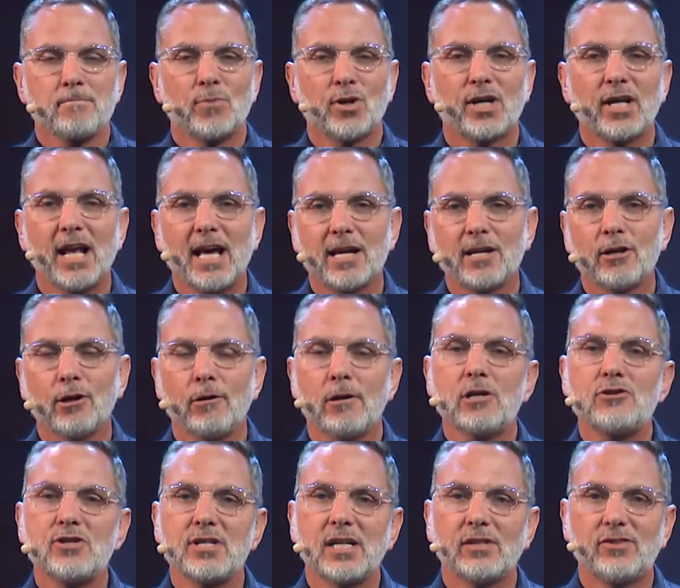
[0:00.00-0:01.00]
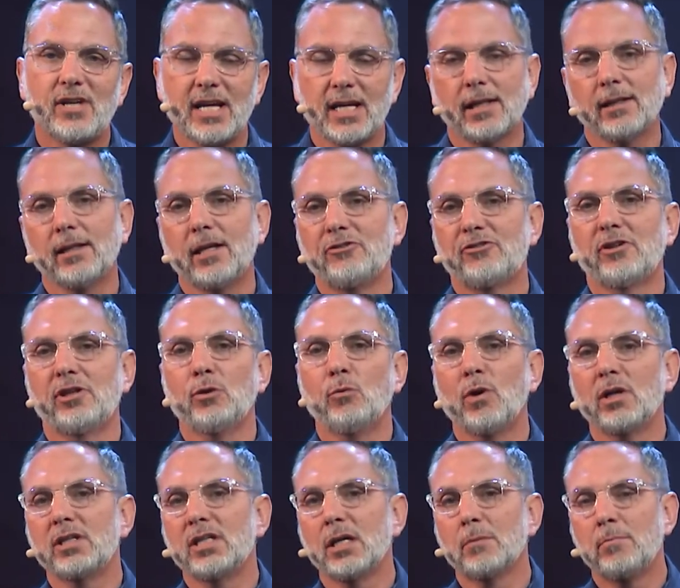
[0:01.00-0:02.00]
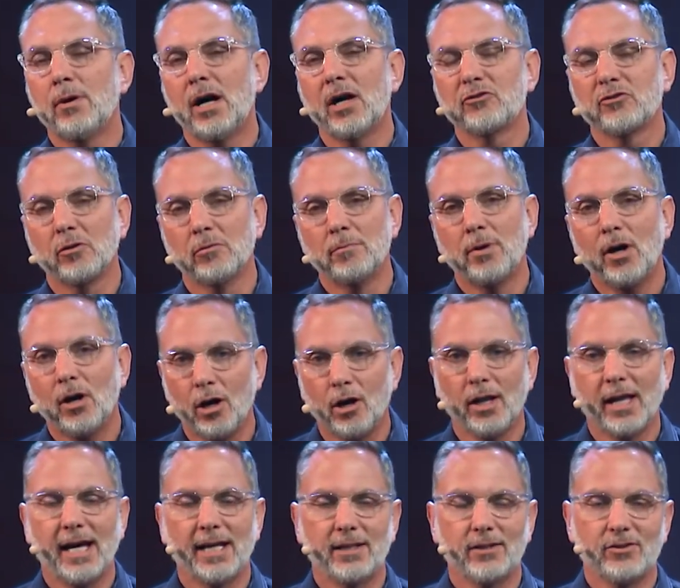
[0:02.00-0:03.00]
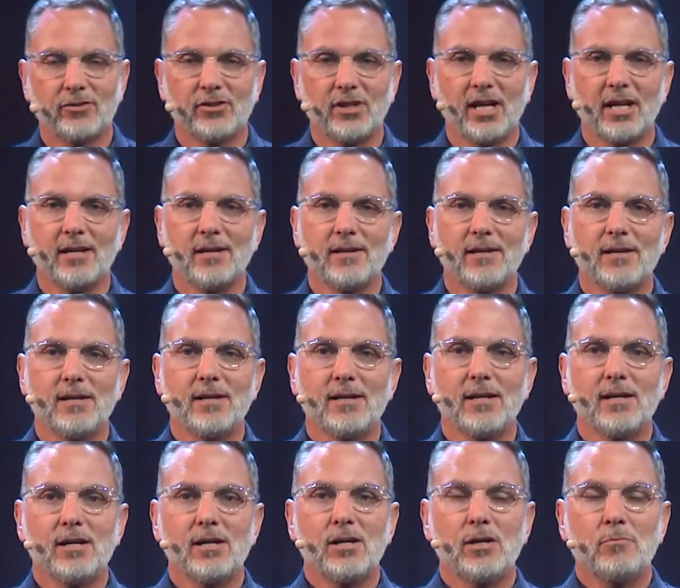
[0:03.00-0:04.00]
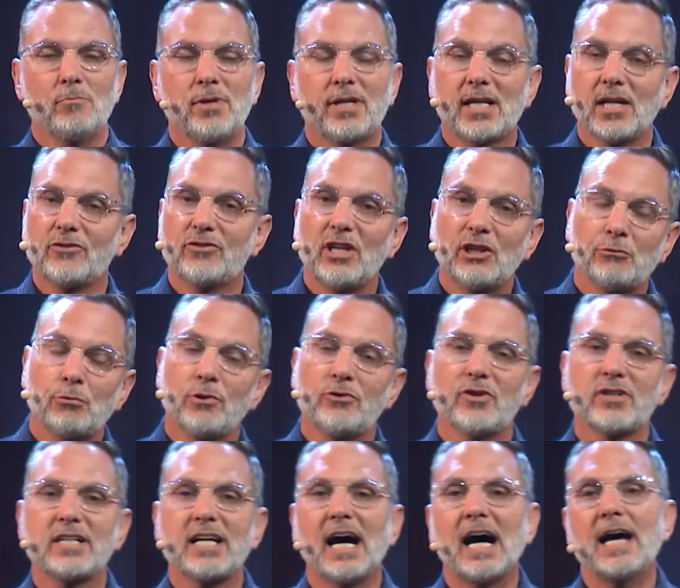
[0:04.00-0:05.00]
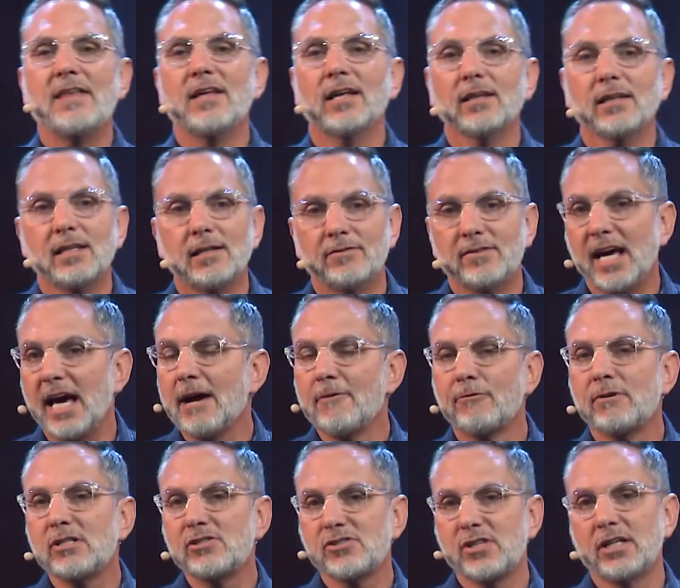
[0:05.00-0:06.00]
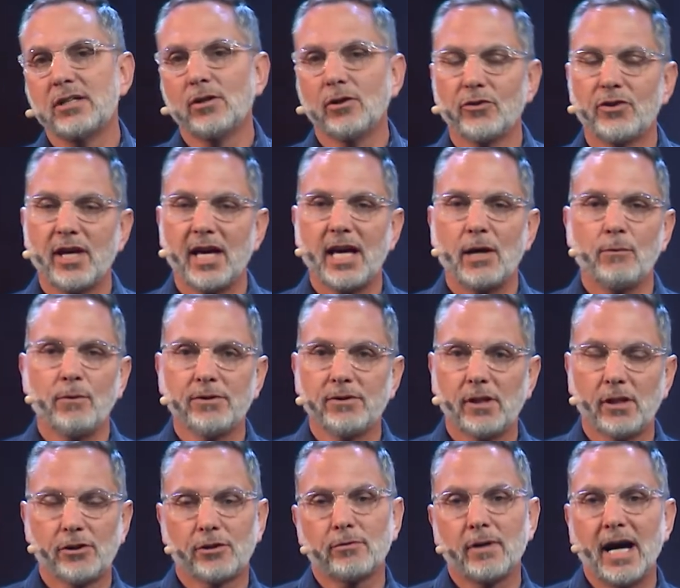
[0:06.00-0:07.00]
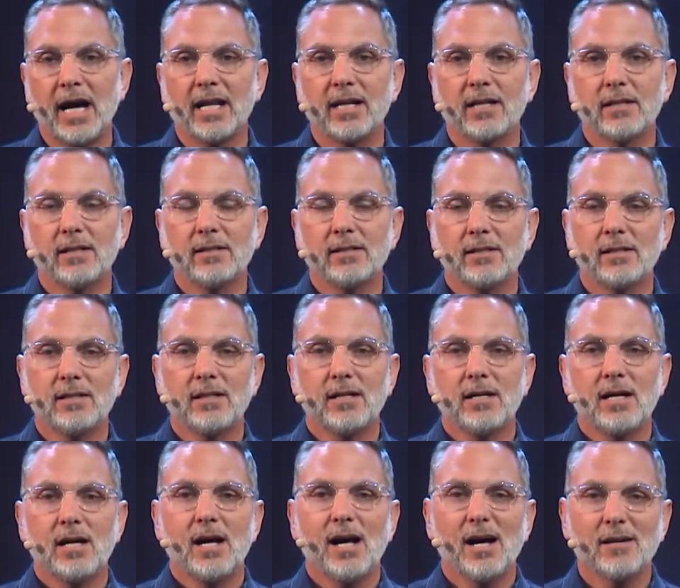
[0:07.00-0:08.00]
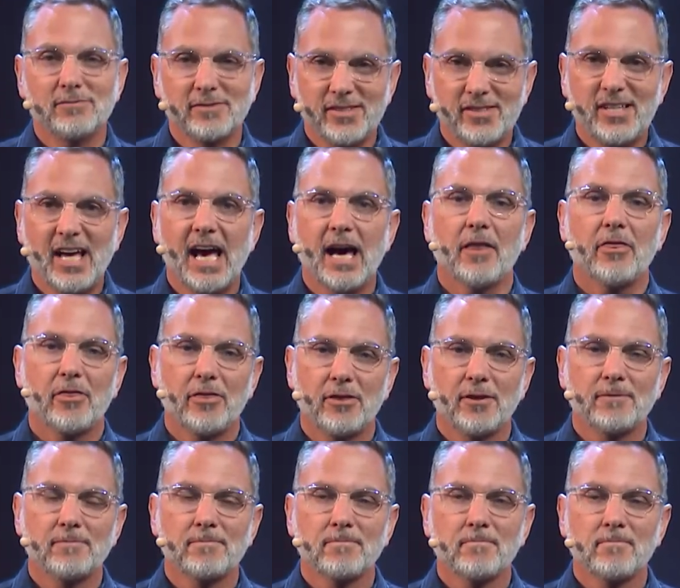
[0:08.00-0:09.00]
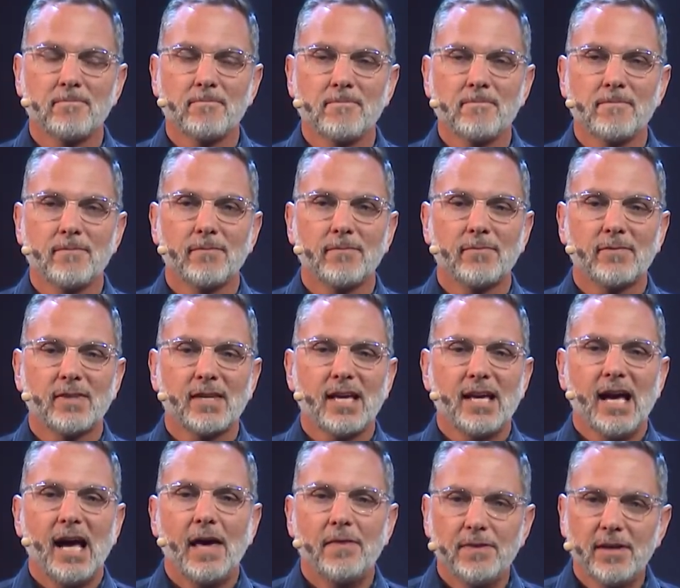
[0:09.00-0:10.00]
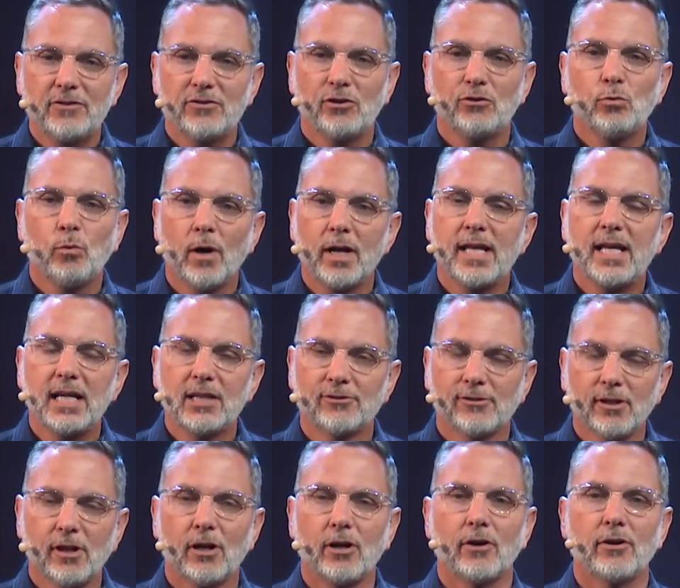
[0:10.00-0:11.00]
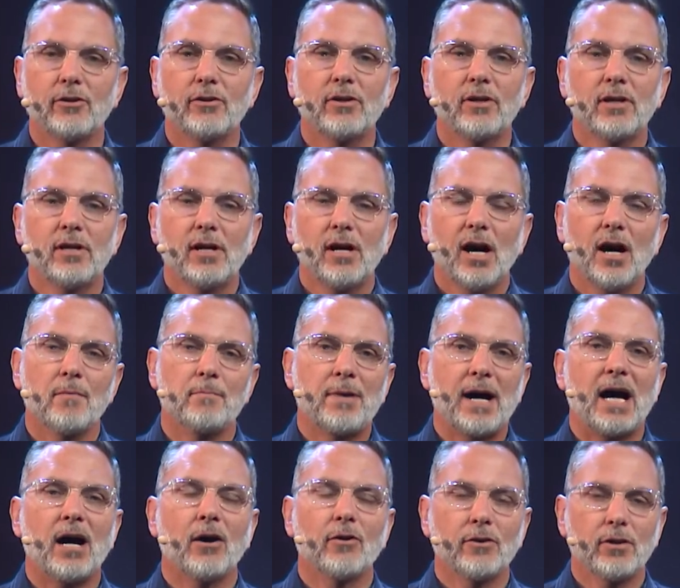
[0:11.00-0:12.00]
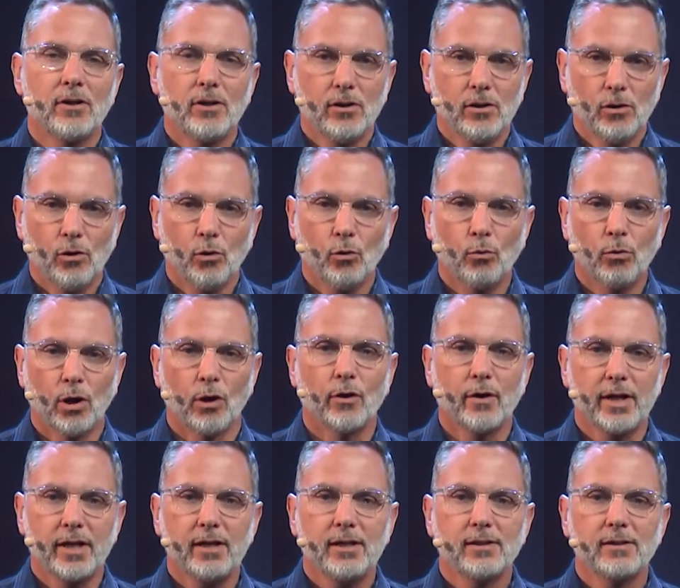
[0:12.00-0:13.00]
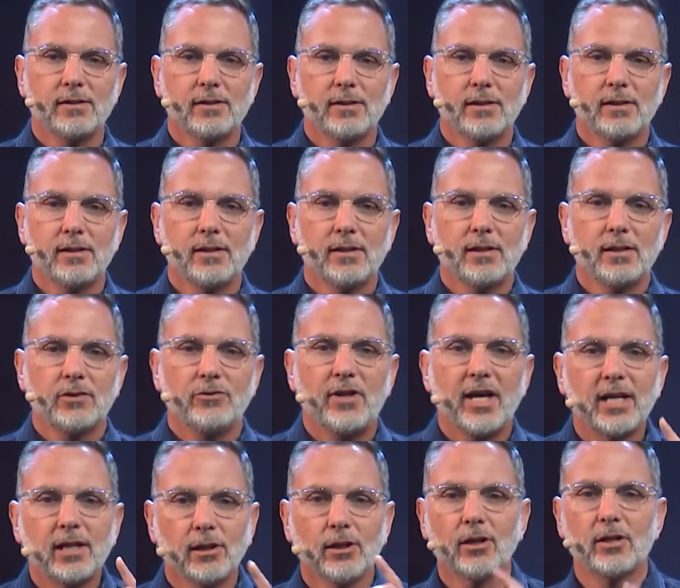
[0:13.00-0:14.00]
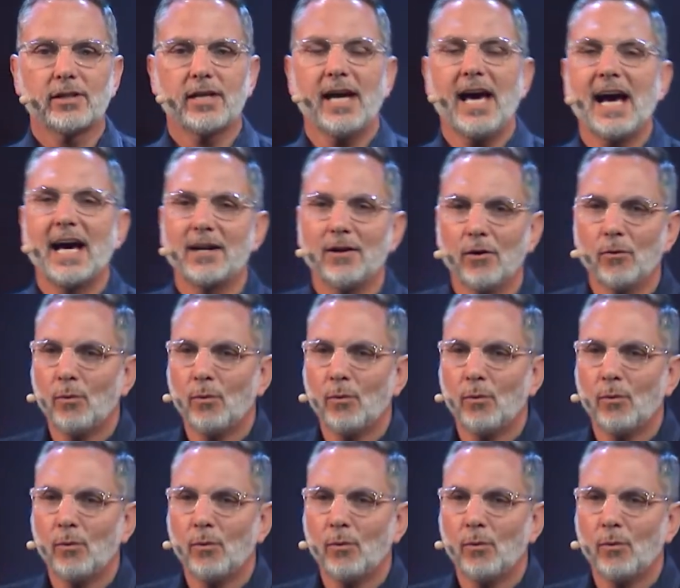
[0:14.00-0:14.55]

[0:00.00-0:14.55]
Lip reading: But could I encourage you to take a listen to what the Apostle Paul had to say? Because this was a guy that lived every single day with the threat of death. And this is what he has learned about worry. Take a look at